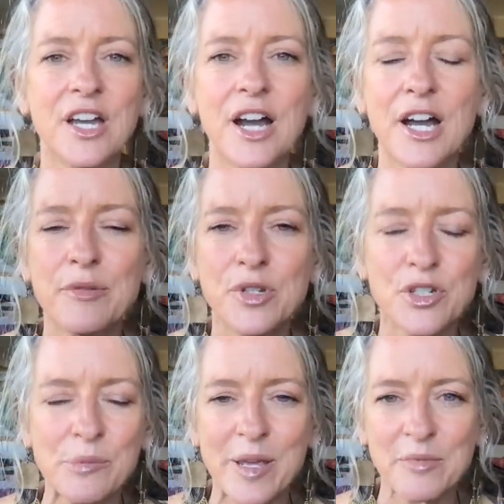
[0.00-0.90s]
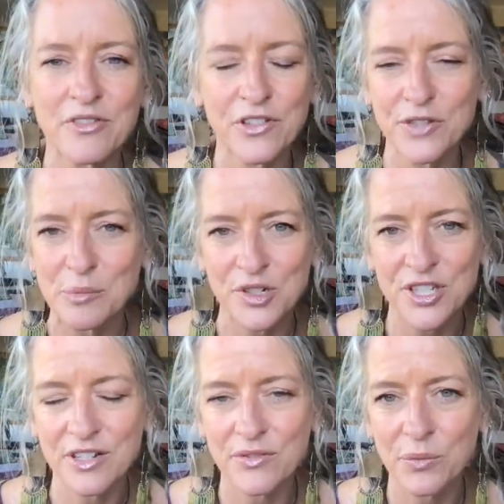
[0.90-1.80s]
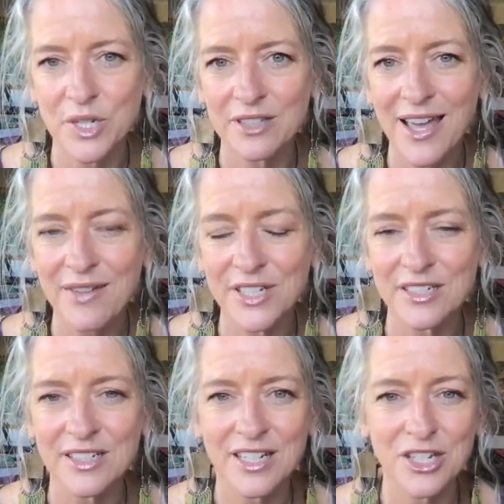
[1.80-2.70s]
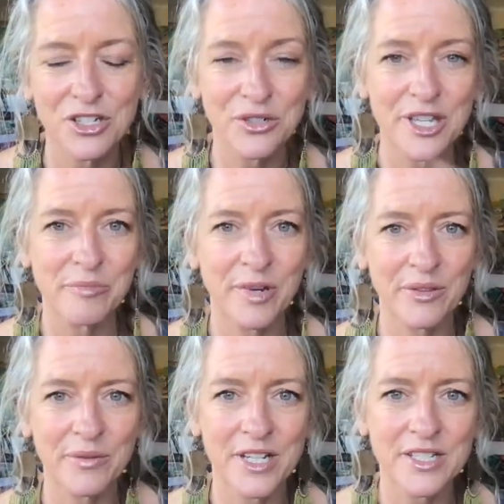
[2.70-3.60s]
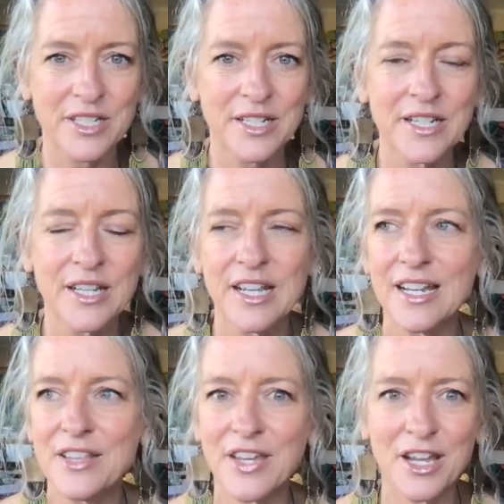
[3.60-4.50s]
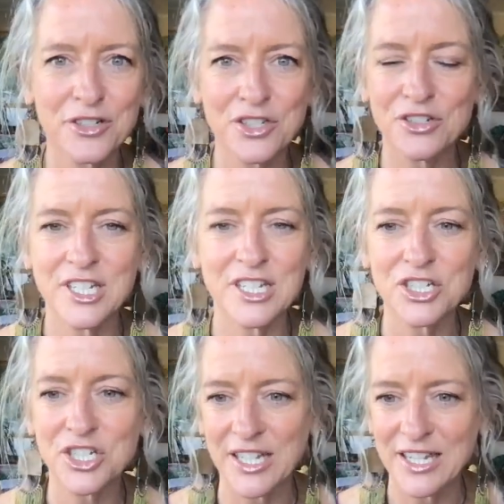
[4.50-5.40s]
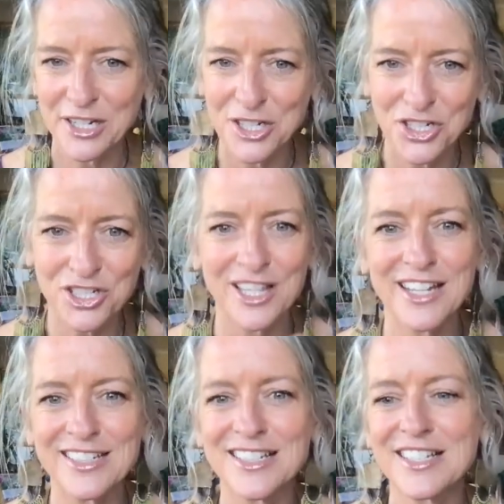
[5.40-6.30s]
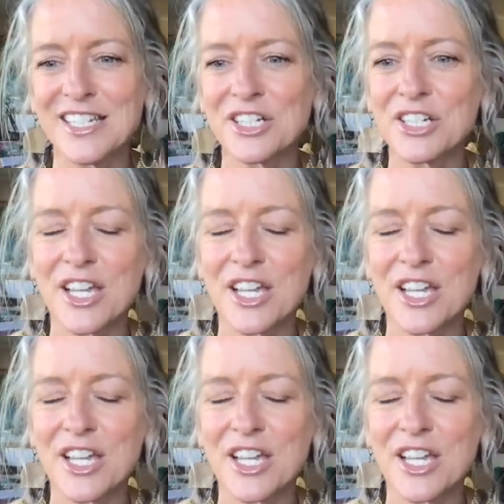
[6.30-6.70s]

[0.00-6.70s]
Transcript: Um, you just pay me 50% of the 111 dollars and you keep all the rest. Anything else you teach, like Karen Gillette is here.